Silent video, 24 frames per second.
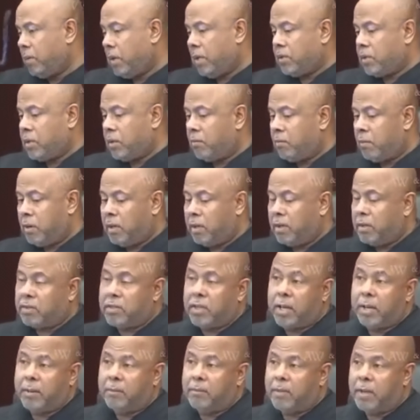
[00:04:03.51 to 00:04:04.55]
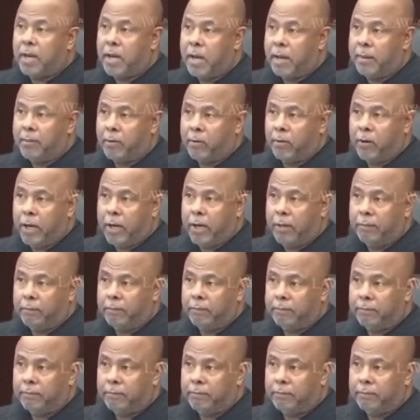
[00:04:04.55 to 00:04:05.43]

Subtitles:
means they run at the same time, okay?